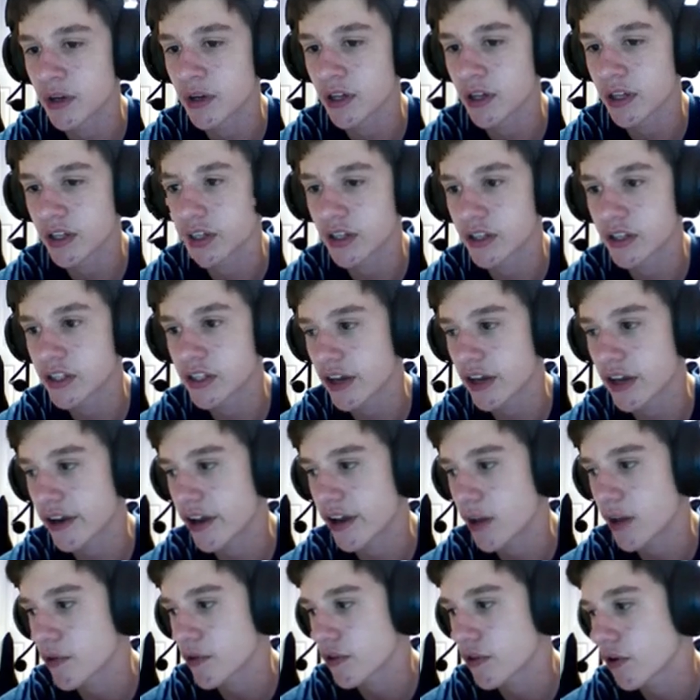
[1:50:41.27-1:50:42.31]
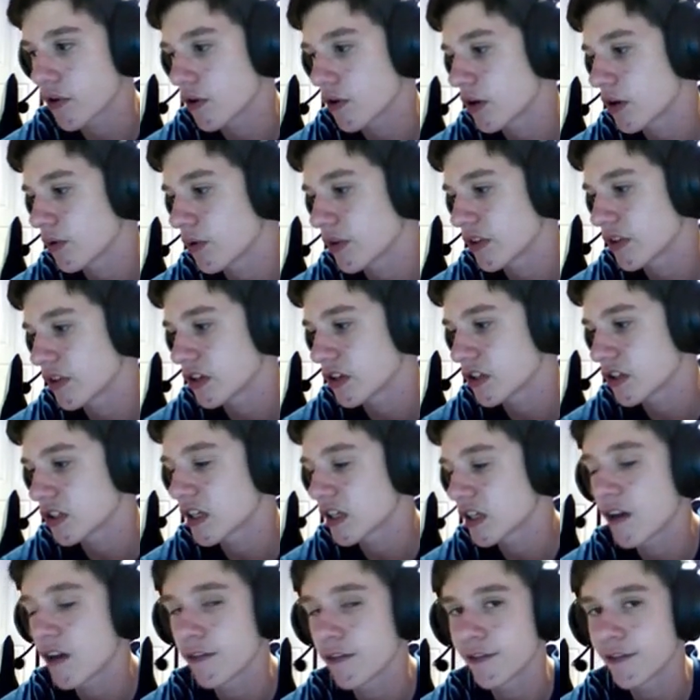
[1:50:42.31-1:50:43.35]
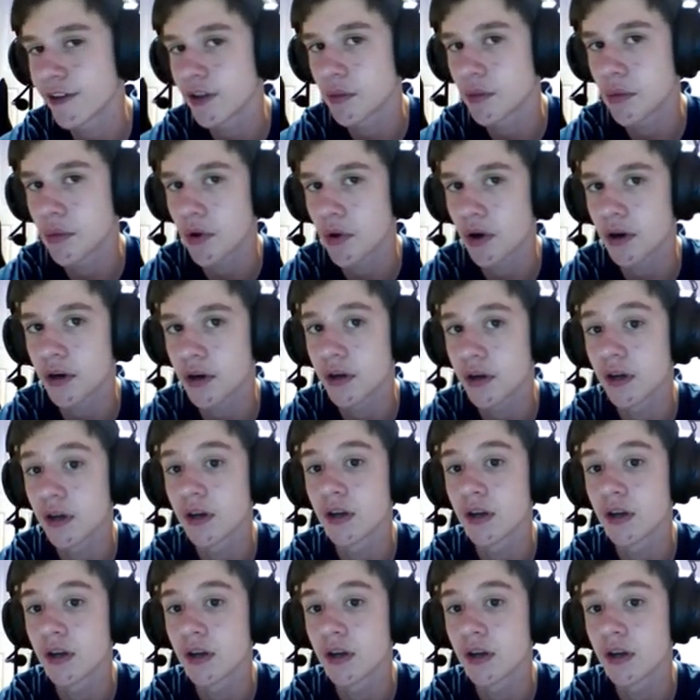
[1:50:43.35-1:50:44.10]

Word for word: like the second episode, everything just kind of fell apart.